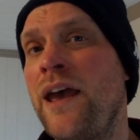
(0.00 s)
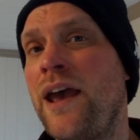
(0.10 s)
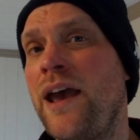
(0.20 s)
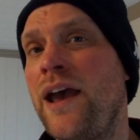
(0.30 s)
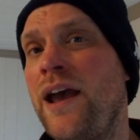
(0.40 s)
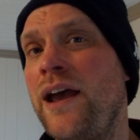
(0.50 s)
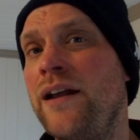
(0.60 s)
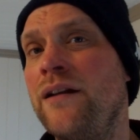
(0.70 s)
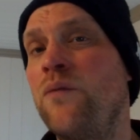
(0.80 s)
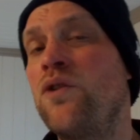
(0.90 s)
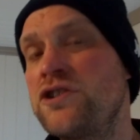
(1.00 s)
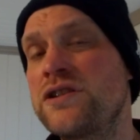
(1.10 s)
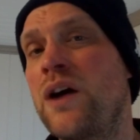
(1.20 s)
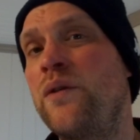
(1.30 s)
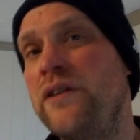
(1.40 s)
And
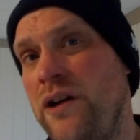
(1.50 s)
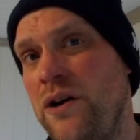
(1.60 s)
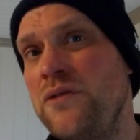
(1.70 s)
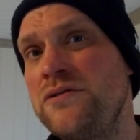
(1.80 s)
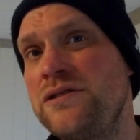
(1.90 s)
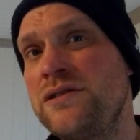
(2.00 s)
Watchtower knows